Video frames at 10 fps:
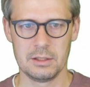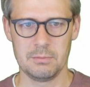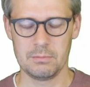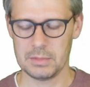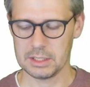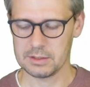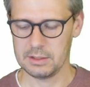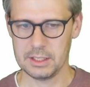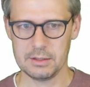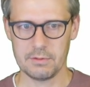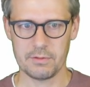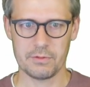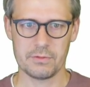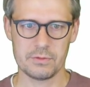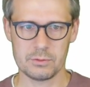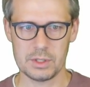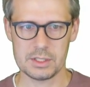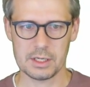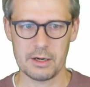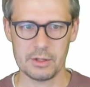max length 20
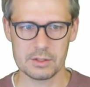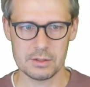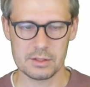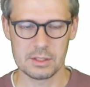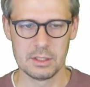characters.